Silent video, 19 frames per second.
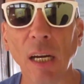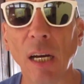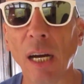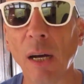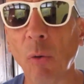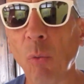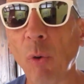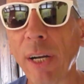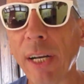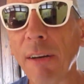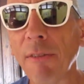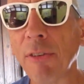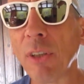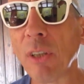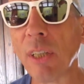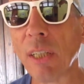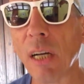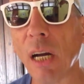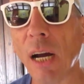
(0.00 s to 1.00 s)

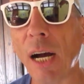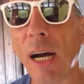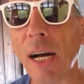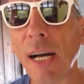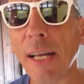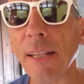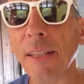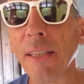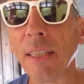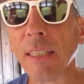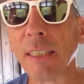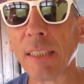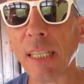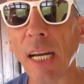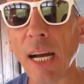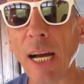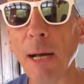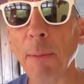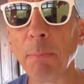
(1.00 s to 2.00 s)
whatever on the
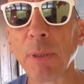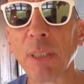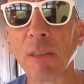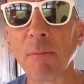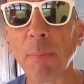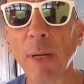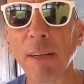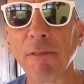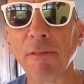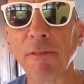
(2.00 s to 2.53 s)
tops of my